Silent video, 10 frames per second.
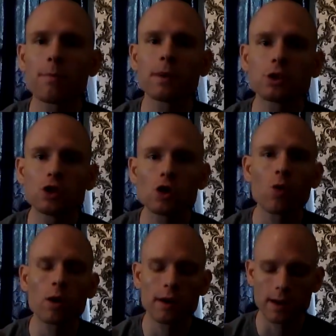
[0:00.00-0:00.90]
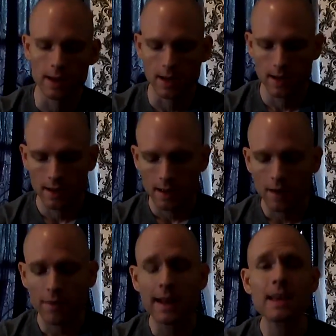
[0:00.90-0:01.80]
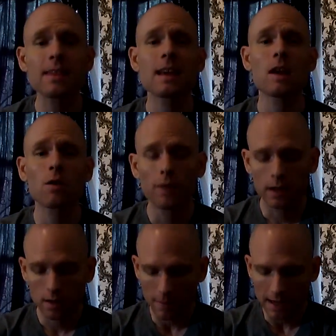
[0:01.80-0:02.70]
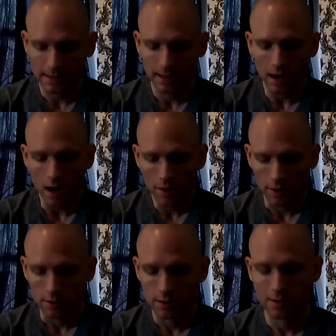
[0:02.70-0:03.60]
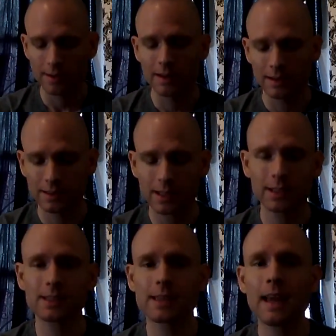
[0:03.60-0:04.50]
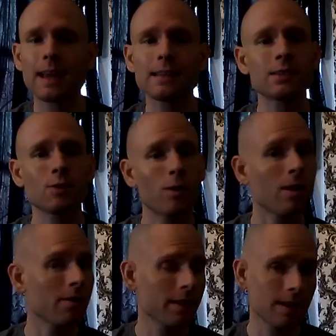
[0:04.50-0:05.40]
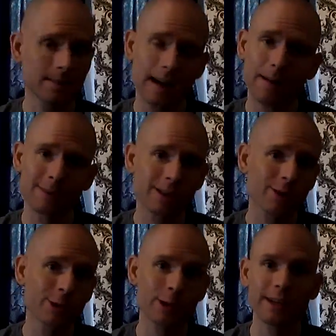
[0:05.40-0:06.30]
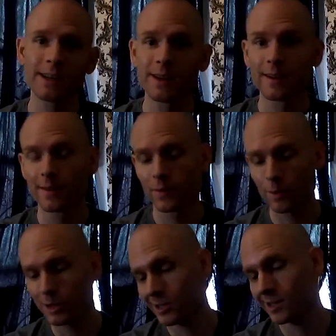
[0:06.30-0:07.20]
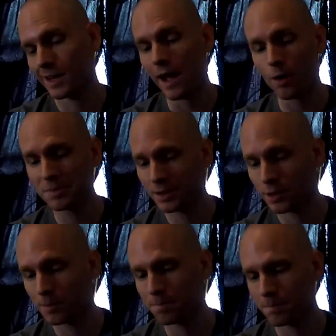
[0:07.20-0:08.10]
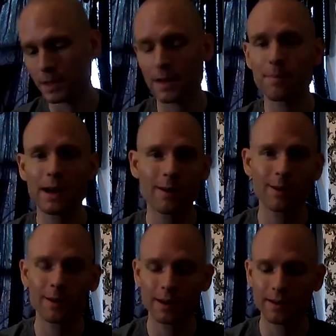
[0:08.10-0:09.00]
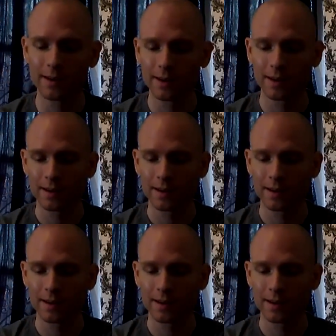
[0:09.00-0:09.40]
You're the majority. If anything, you're victimizing others, such as gays who often adopt children, which helps your Planned Parenthood